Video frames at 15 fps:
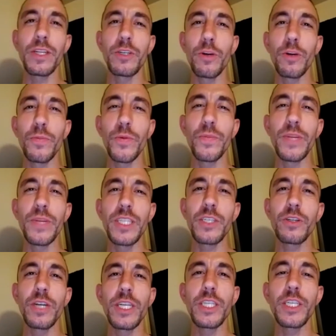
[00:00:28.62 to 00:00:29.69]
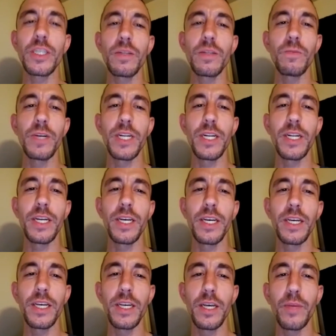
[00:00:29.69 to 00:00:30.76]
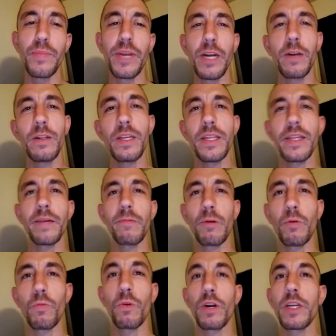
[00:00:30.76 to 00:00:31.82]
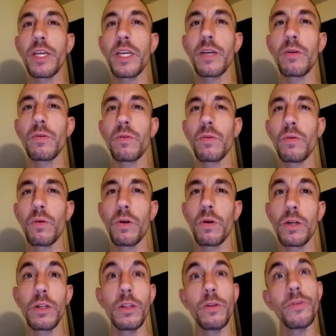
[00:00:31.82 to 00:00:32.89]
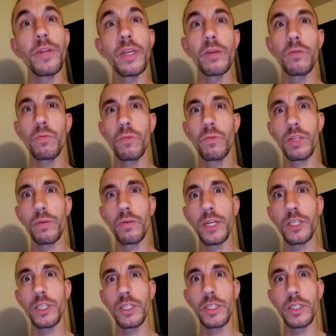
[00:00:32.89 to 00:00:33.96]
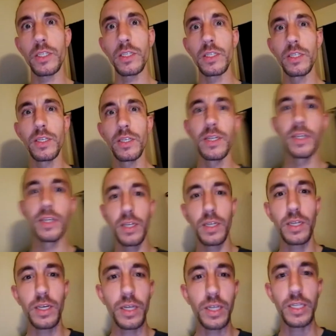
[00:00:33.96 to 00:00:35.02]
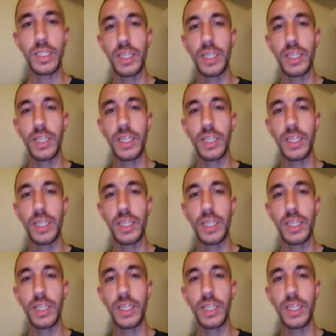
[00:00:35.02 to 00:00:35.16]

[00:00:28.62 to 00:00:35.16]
administration when apparently they were working or colluding with the Russians to get